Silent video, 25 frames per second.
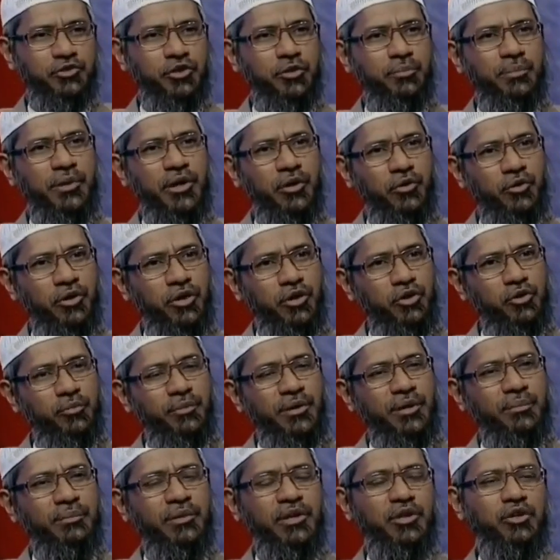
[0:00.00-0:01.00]
should be a good
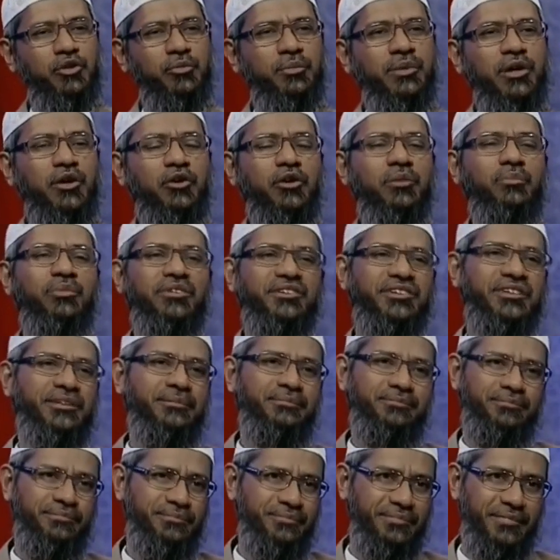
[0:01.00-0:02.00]
human being to be a good
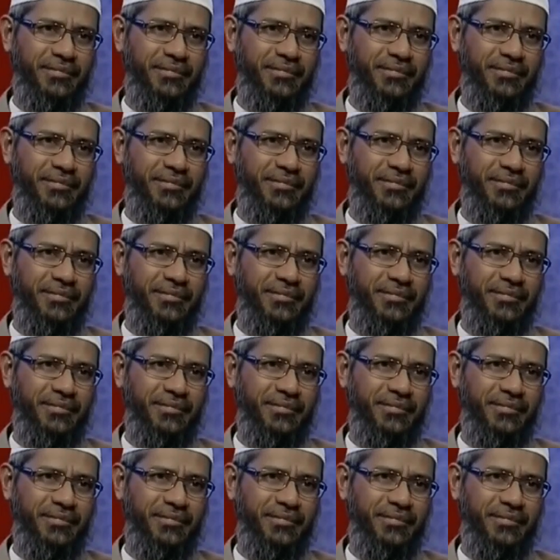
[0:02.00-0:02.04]
Muslim.